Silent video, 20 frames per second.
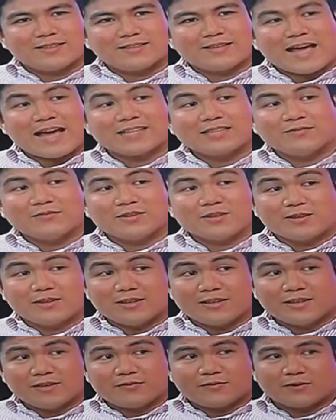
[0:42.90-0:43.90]
an active
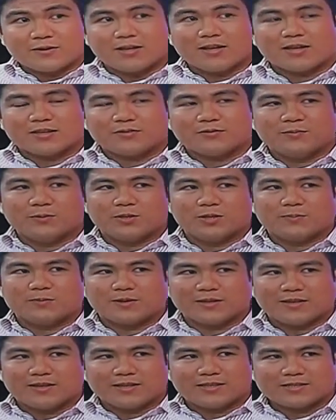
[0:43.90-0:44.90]
ingredient for a lot of beauty
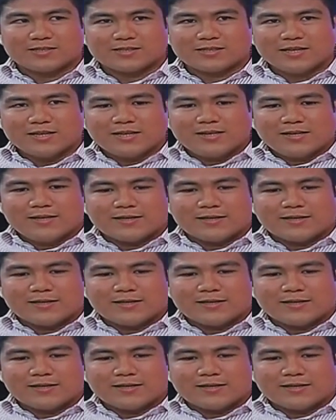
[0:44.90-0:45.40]
products,